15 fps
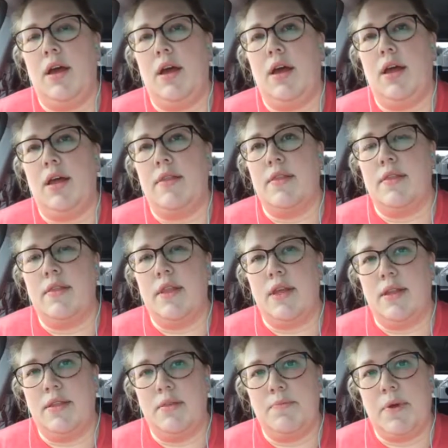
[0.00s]

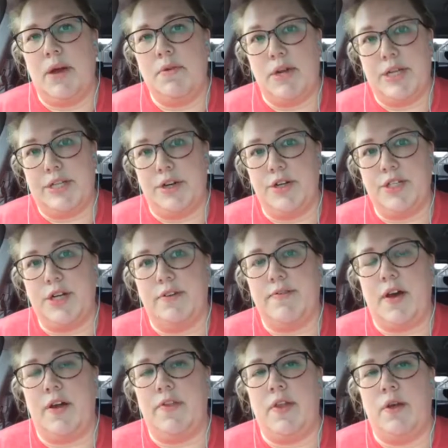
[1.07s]
In my research, I
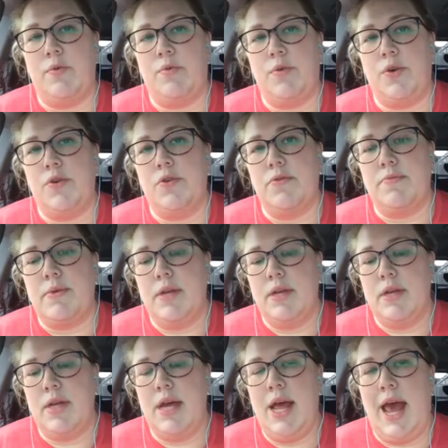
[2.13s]
found that room
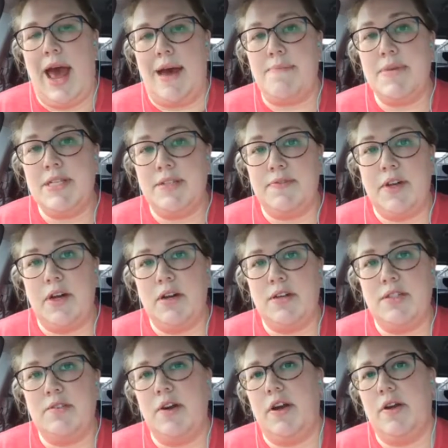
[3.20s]
atmosphere
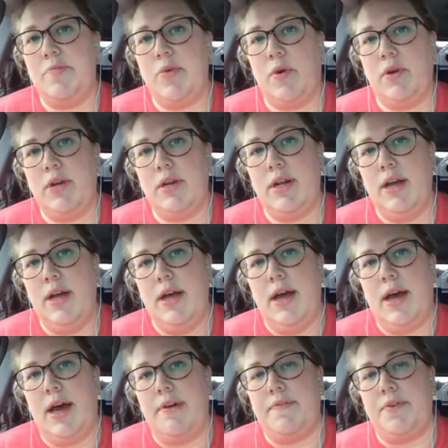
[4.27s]
is very important.
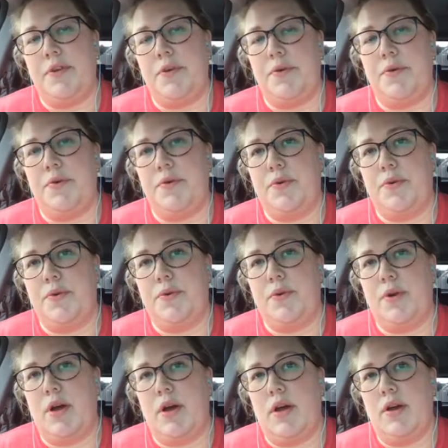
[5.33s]
If you
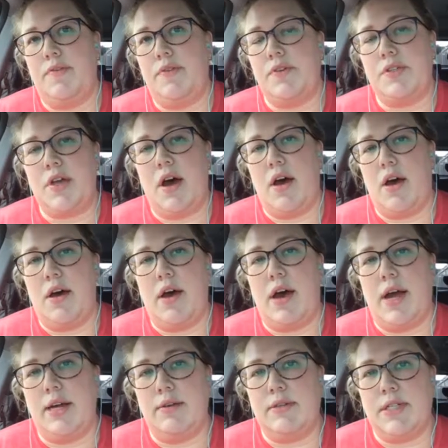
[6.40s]
saw,
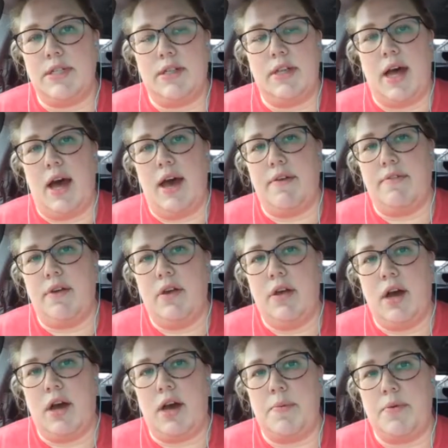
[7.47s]
I did a live
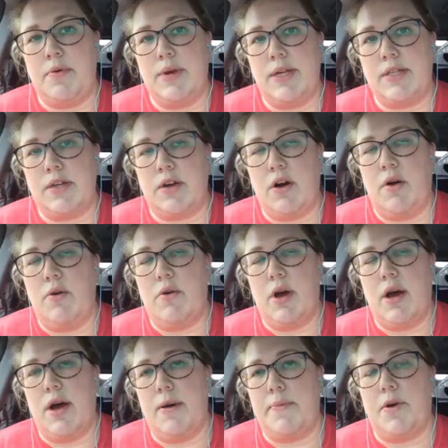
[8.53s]
a couple weeks ago,
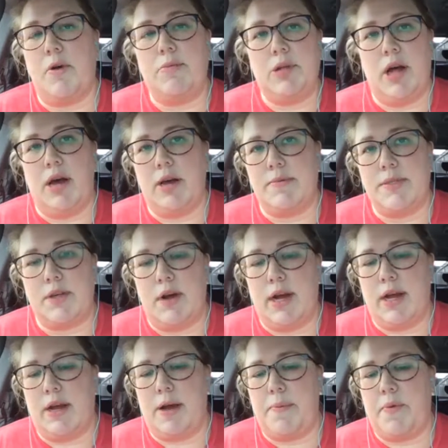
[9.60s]
or a blog,
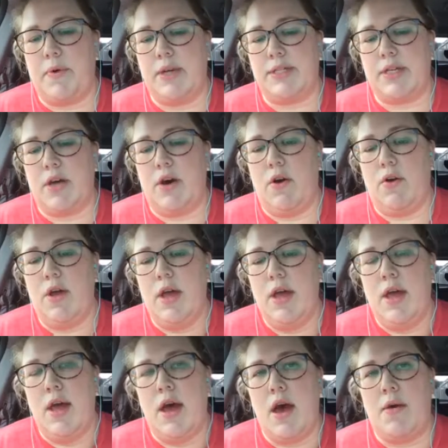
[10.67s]
a couple weeks ago
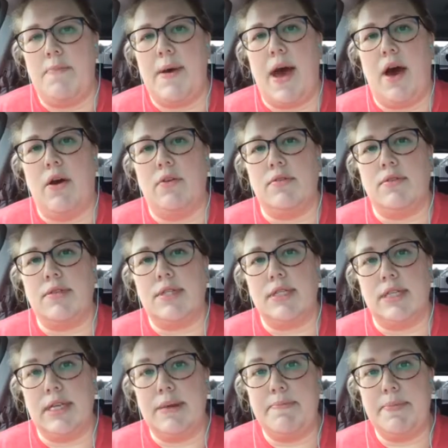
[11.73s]
about
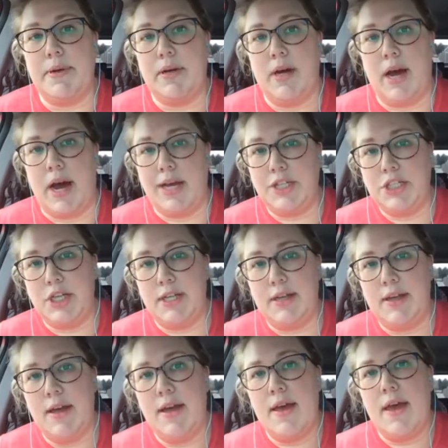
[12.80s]
sleep
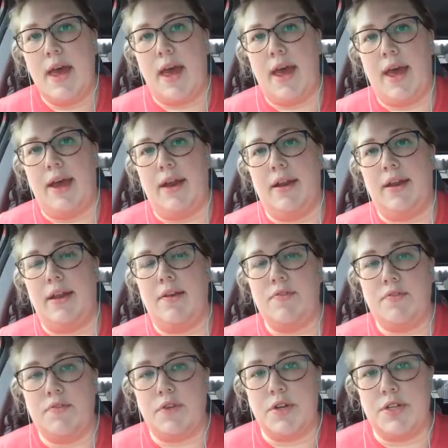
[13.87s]
hygiene. And
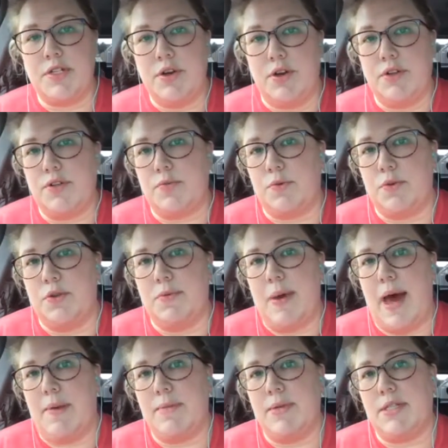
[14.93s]
even for adults, room
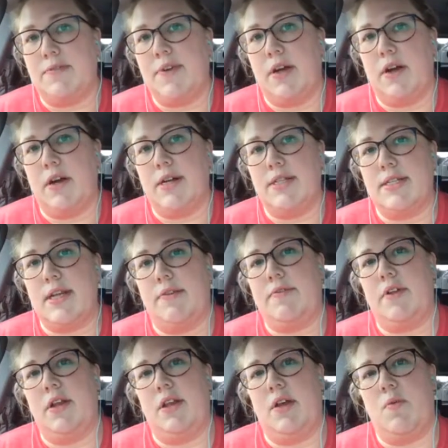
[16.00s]
atmosphere is
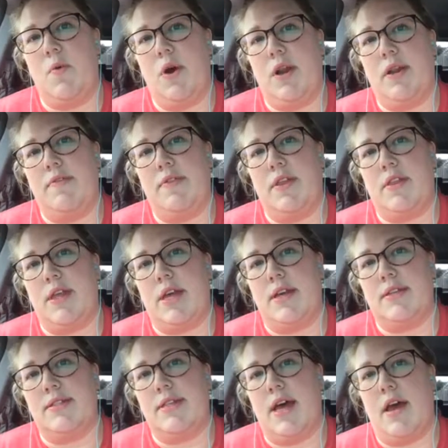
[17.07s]
definitely one of the
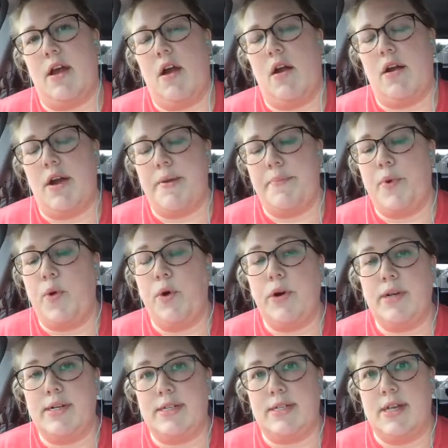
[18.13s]
things that are
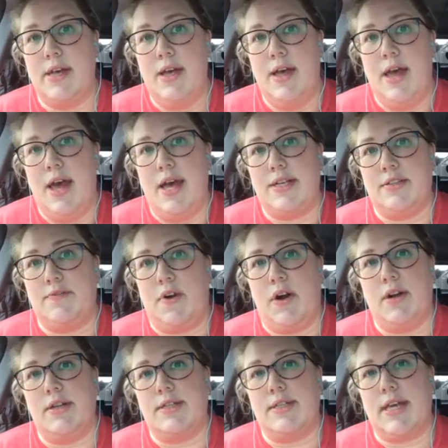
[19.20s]
important as far
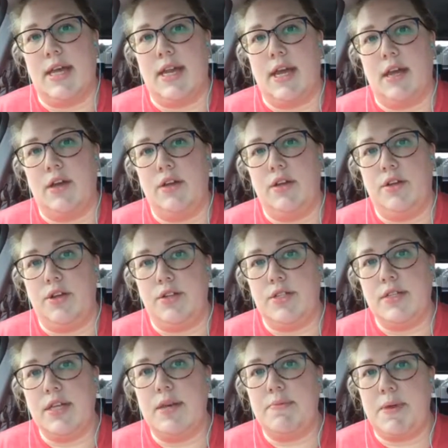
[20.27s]
as getting good
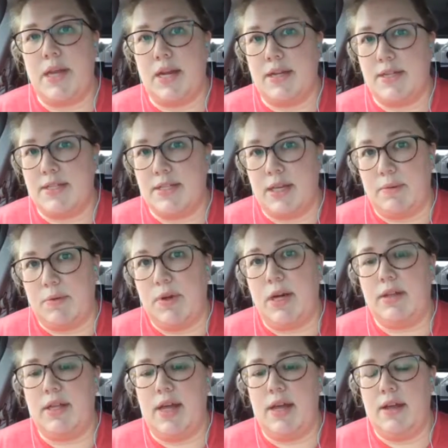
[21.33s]
sleep, getting to sleep
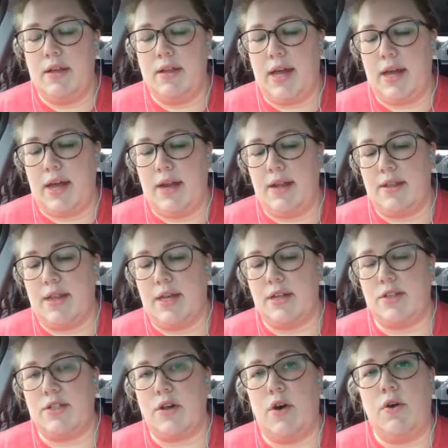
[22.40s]
quickly, that kind of thing.
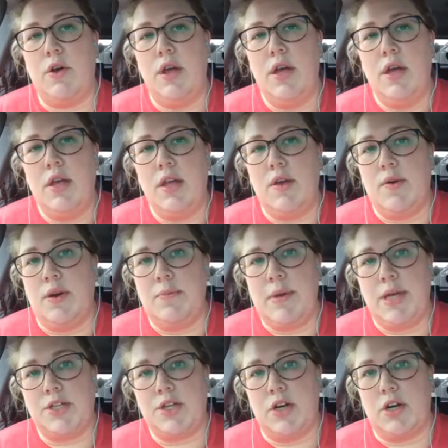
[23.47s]
So you want to
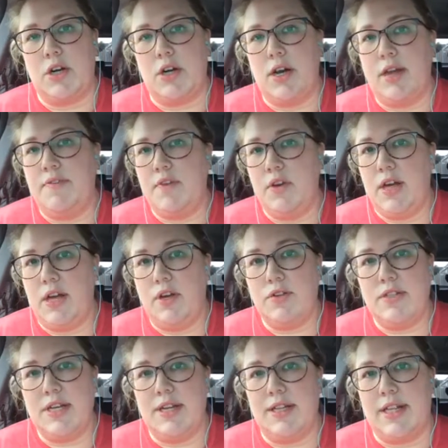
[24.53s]
make sure, if your
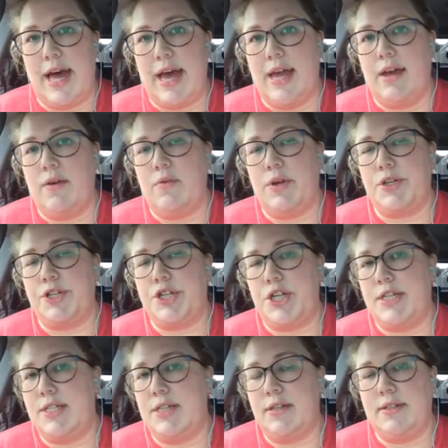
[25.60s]
kiddos need a light, which she
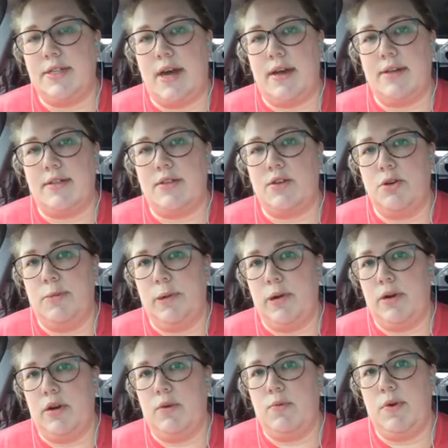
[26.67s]
still does,
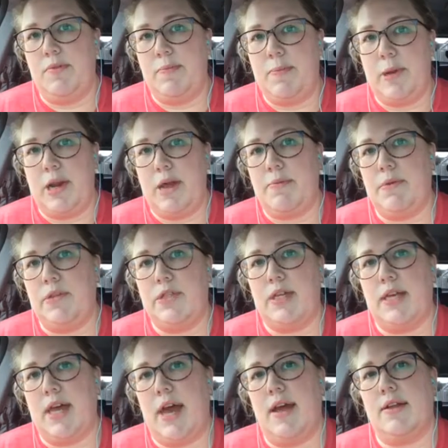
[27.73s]
Cooper, we've been able to
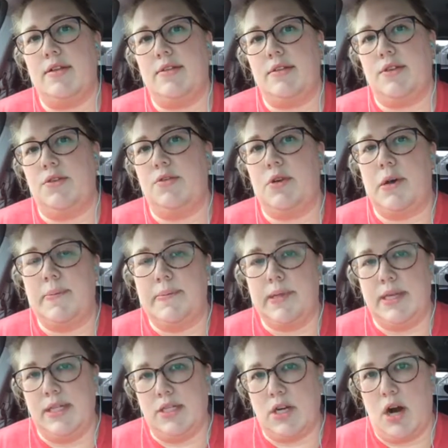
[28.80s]
get to
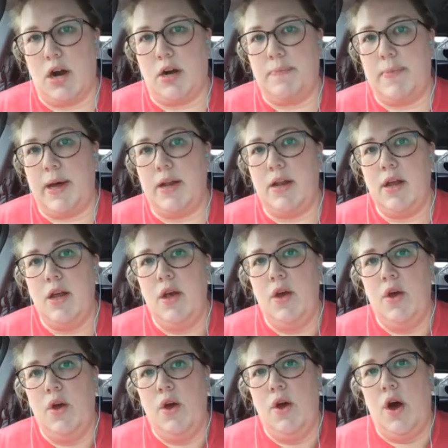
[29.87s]
complete dark, but
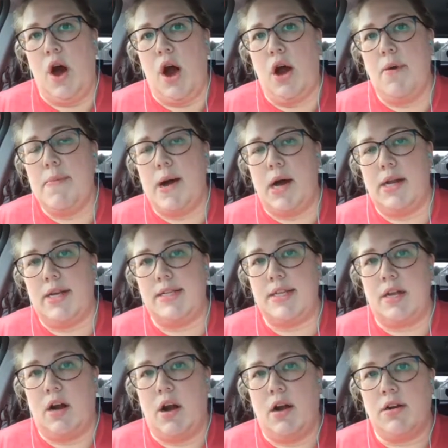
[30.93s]
our bodies
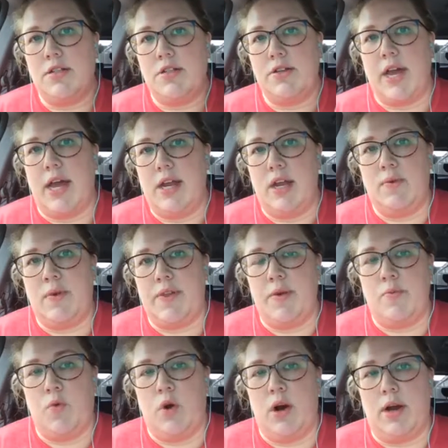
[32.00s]
and our circadian
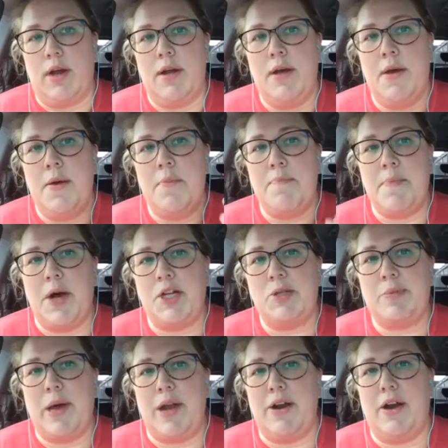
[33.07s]
rhythm work much
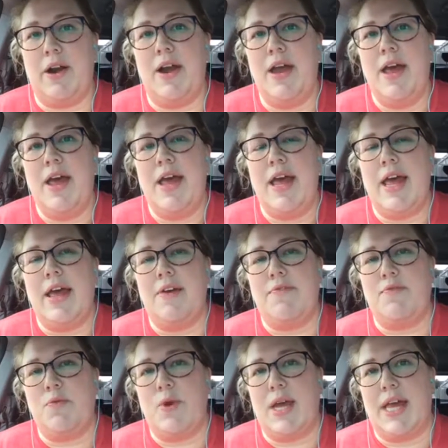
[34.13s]
better
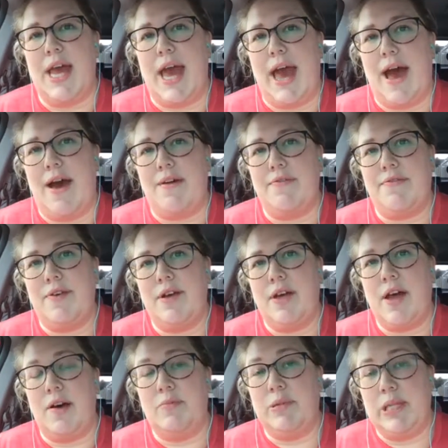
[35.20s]
if we have
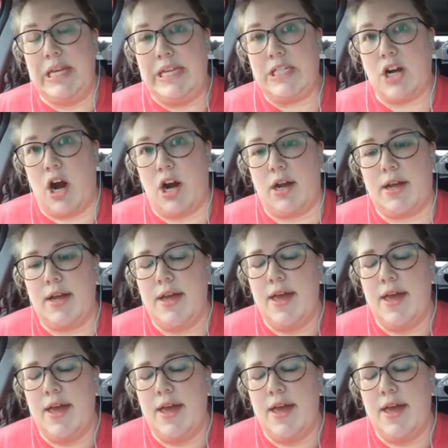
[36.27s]
complete dark.